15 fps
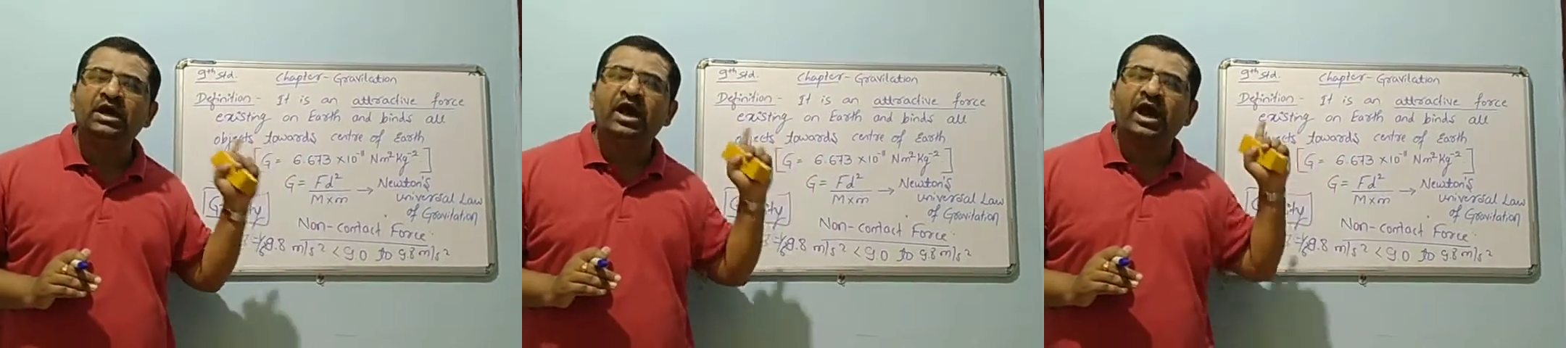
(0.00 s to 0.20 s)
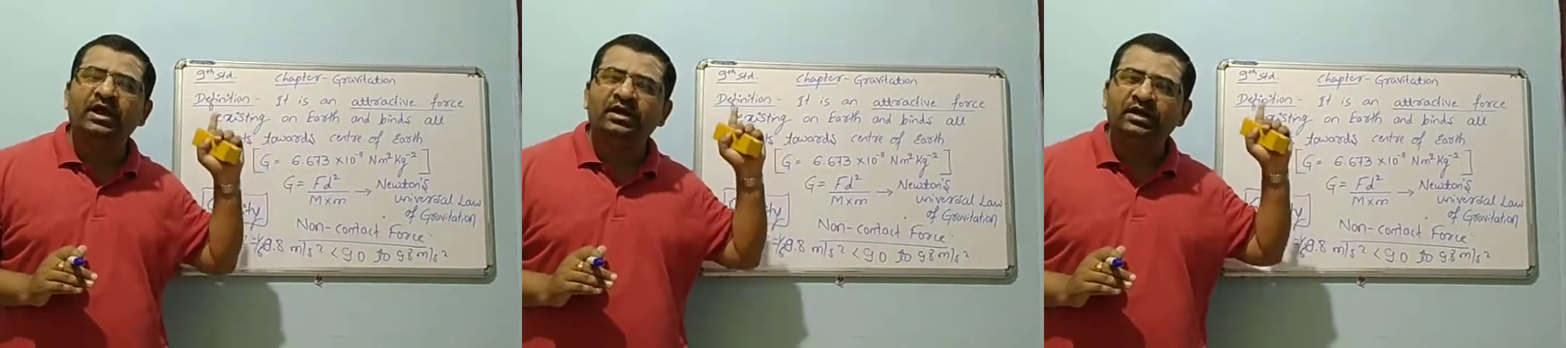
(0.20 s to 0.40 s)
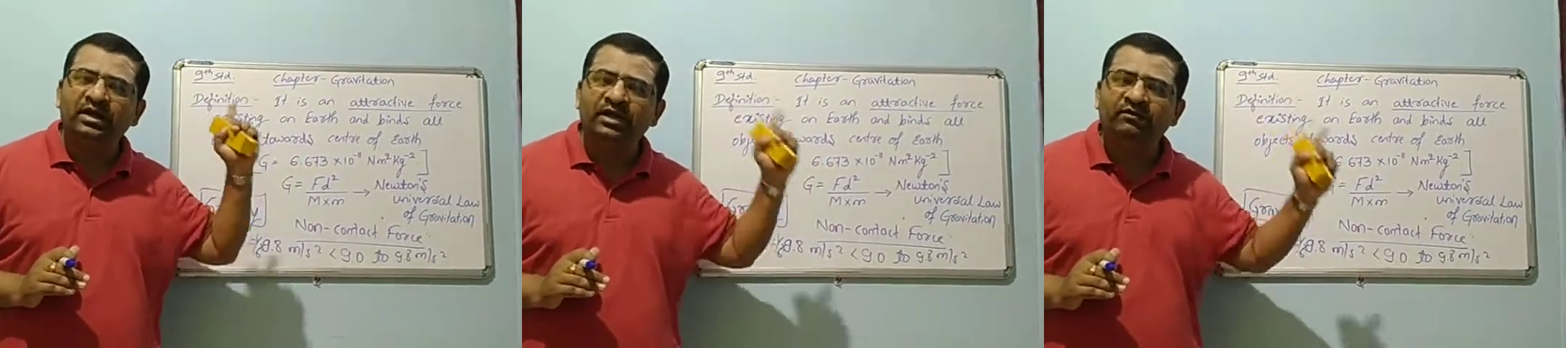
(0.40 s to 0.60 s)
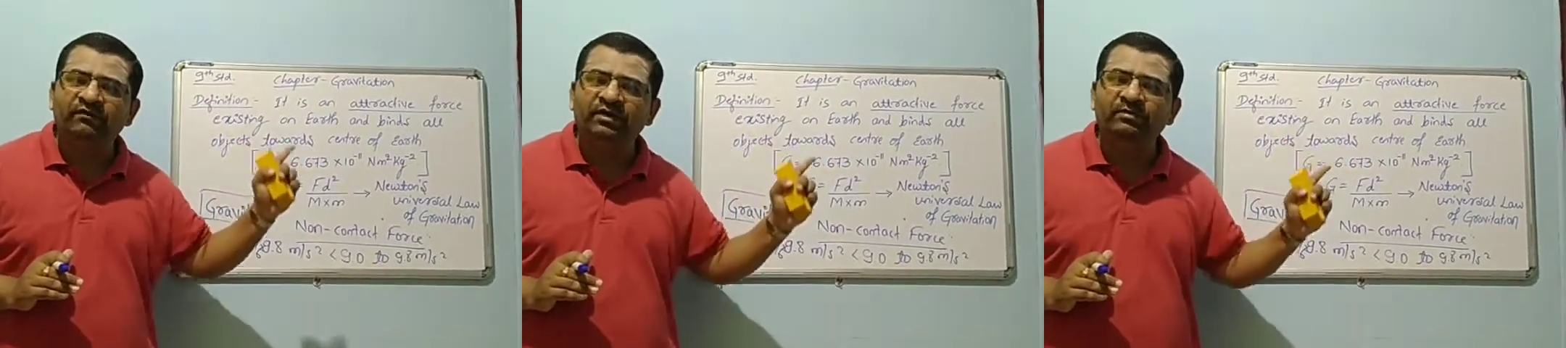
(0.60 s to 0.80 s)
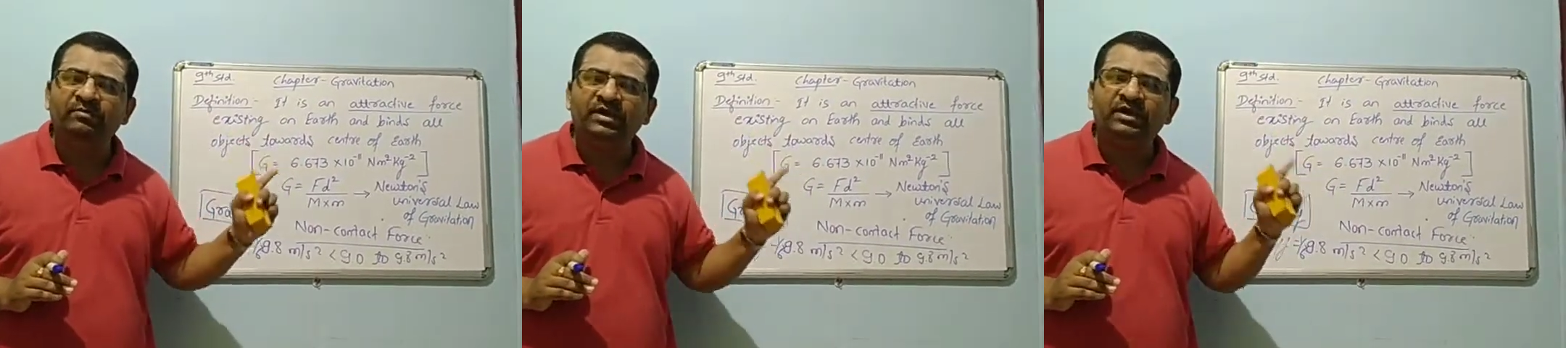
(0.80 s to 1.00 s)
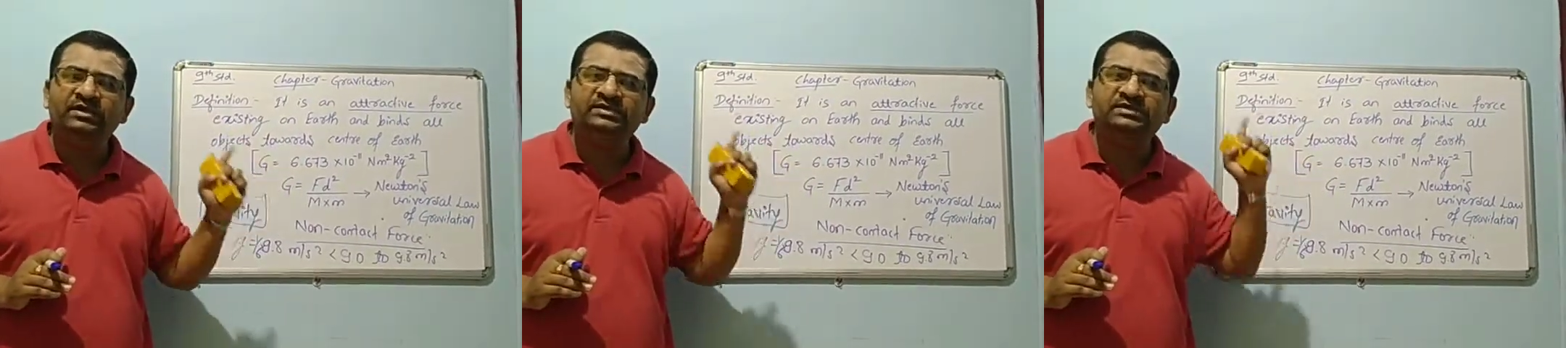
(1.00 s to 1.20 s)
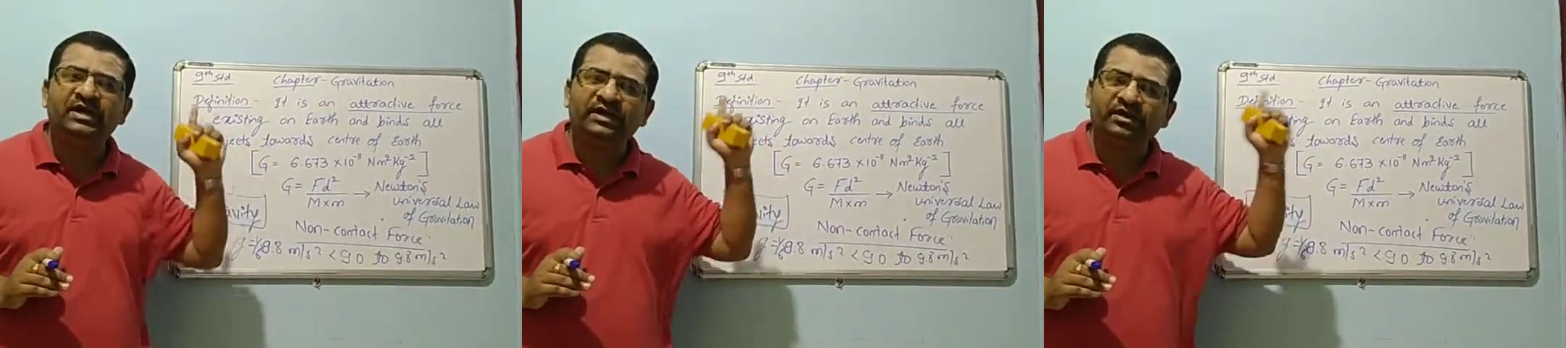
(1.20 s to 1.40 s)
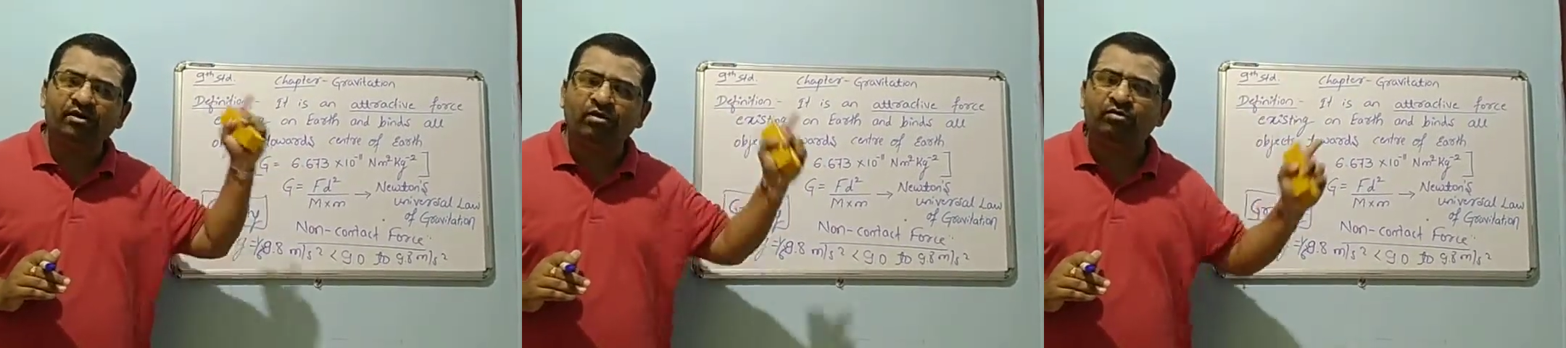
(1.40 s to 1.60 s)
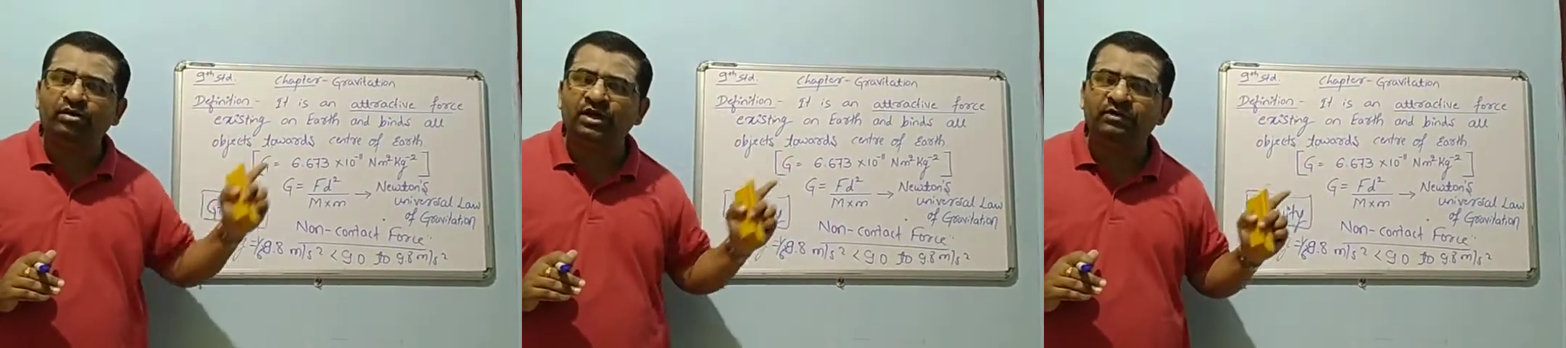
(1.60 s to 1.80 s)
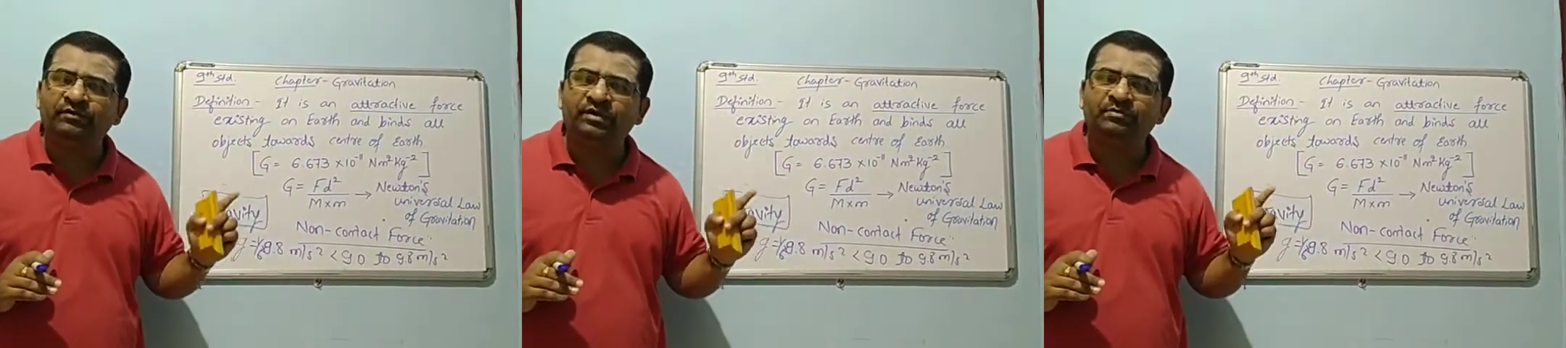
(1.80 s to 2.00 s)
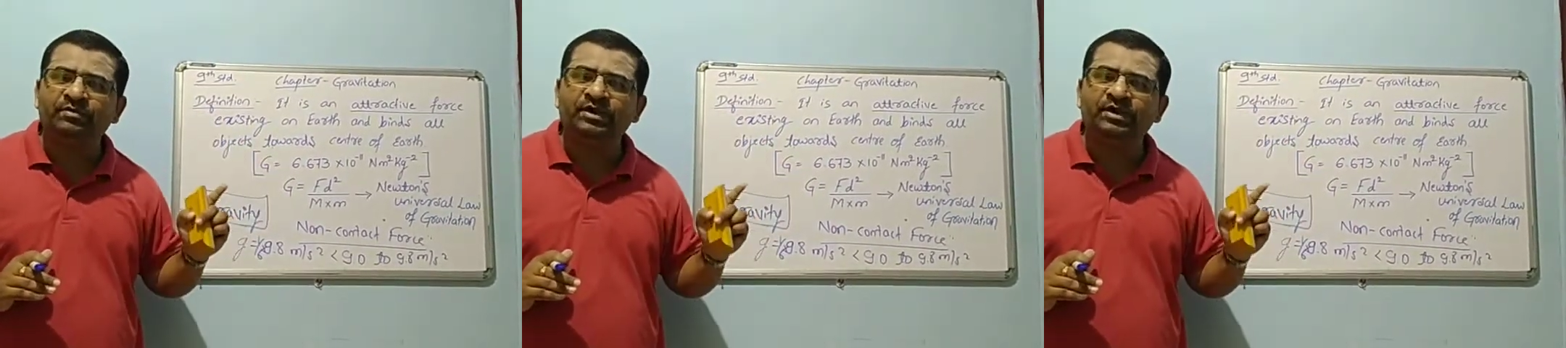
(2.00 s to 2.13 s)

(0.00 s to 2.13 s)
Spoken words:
and living beings and non-living